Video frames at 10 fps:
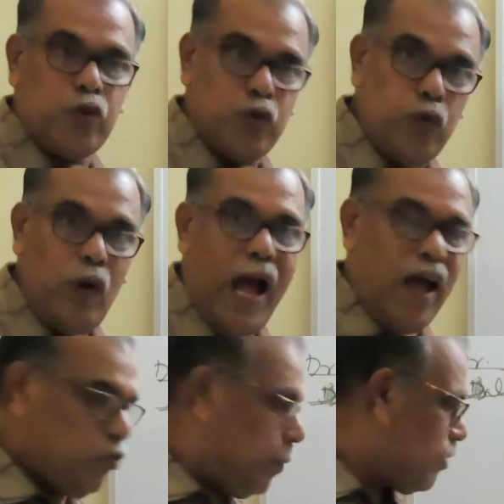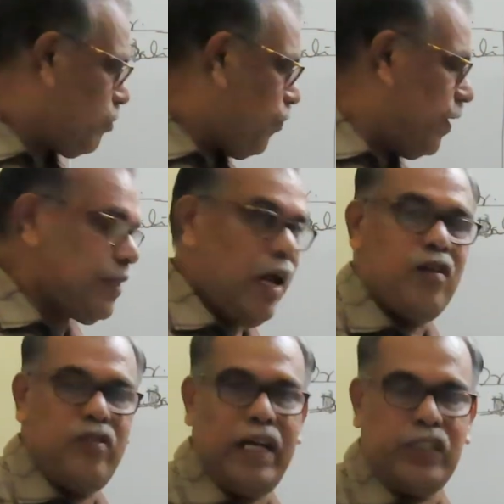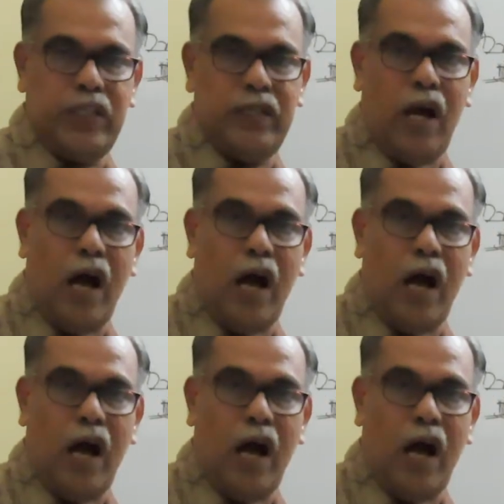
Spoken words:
two aspects of a transaction